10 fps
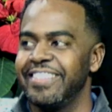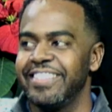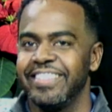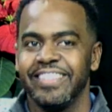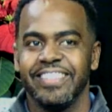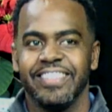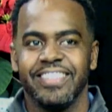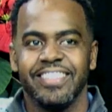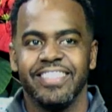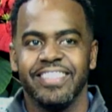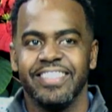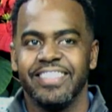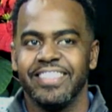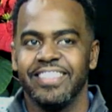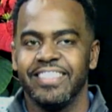
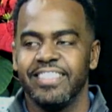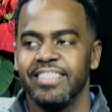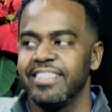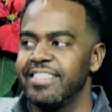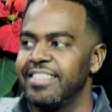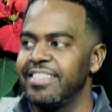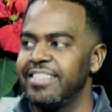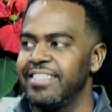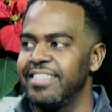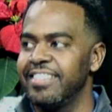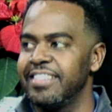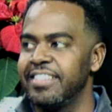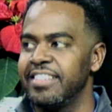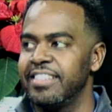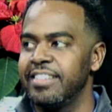
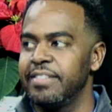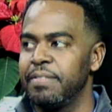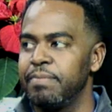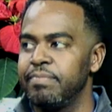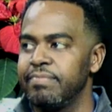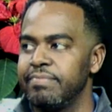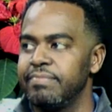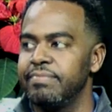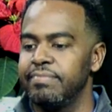(not speaking)